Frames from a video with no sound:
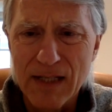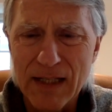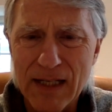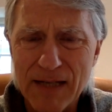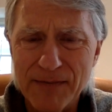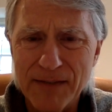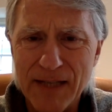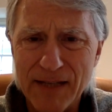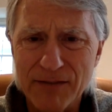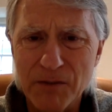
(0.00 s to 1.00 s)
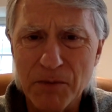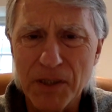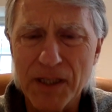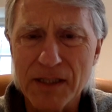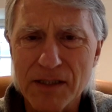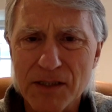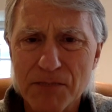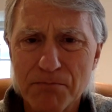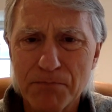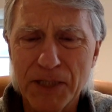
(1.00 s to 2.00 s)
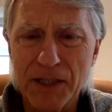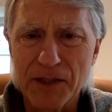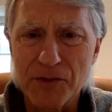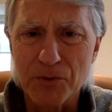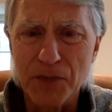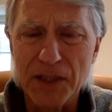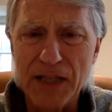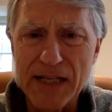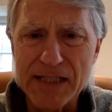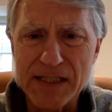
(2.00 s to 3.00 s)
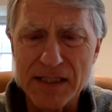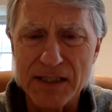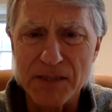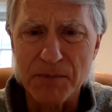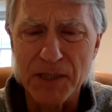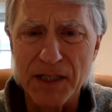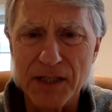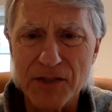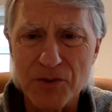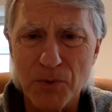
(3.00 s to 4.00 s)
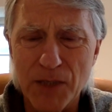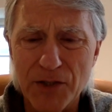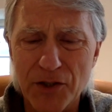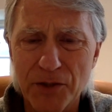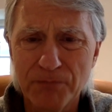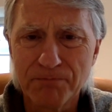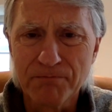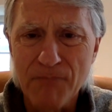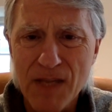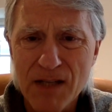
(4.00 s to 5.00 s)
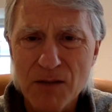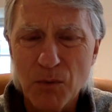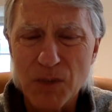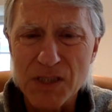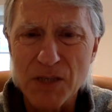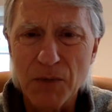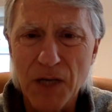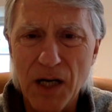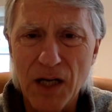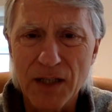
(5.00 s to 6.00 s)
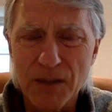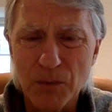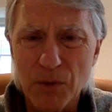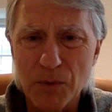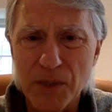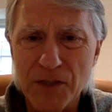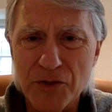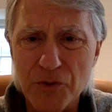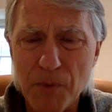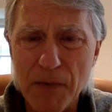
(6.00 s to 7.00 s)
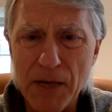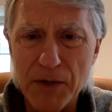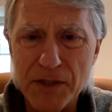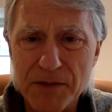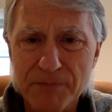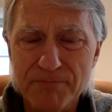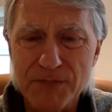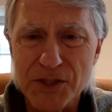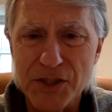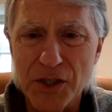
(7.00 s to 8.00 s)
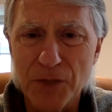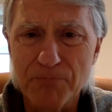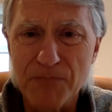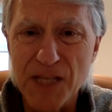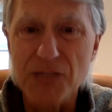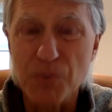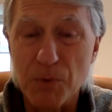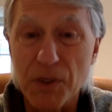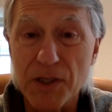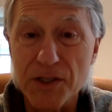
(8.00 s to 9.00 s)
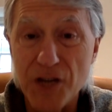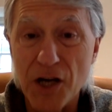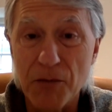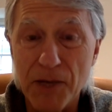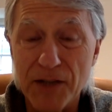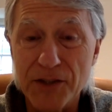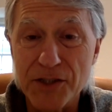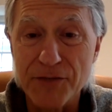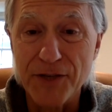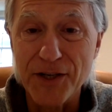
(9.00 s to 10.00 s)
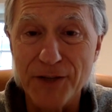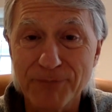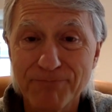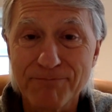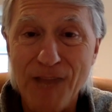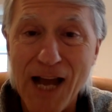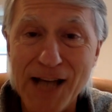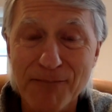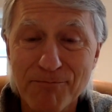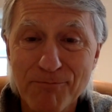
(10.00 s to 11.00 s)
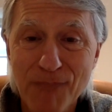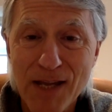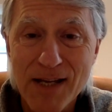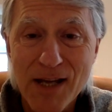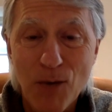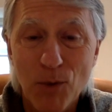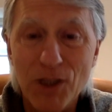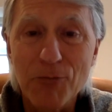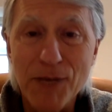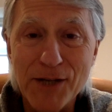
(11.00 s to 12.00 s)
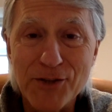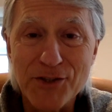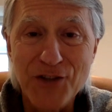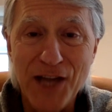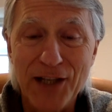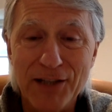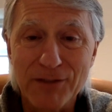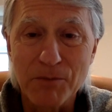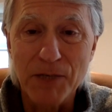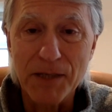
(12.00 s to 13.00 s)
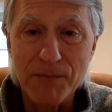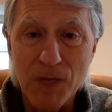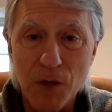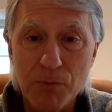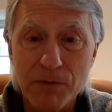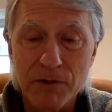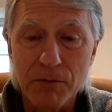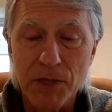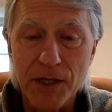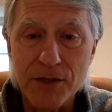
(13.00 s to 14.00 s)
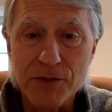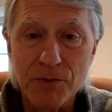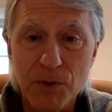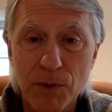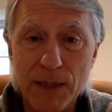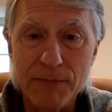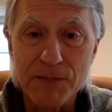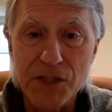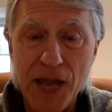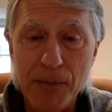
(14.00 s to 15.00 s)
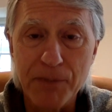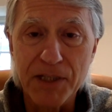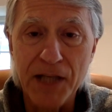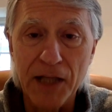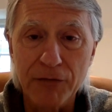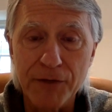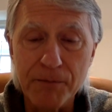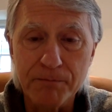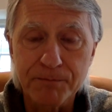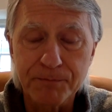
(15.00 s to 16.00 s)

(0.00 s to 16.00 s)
And I think everybody is beginning to realize it and is beginning to wonder what's going on and what we can do about it. So that's what we're going to talk about on this video. Hi, welcome back to the channel, everybody. Hope everybody is doing well, is happy and healthy.